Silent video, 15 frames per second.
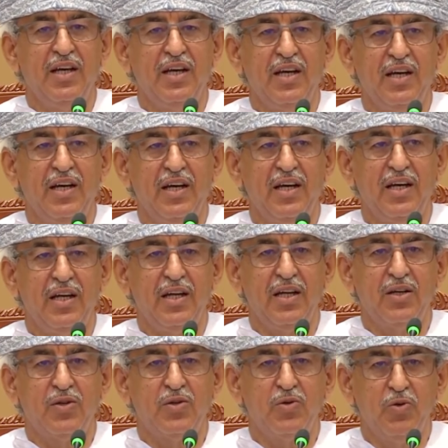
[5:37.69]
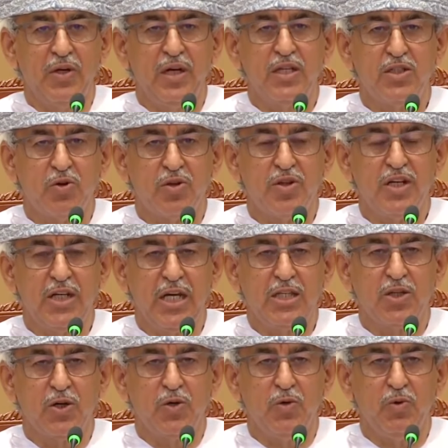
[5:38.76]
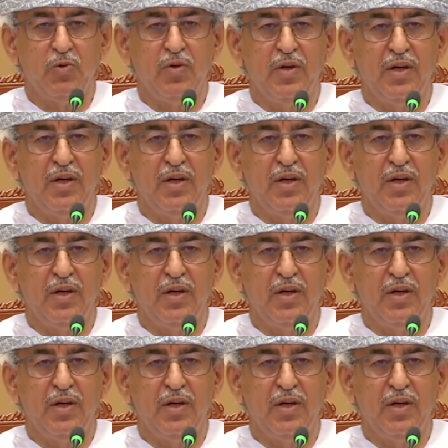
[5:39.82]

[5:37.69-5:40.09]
2 days or 3 days ago,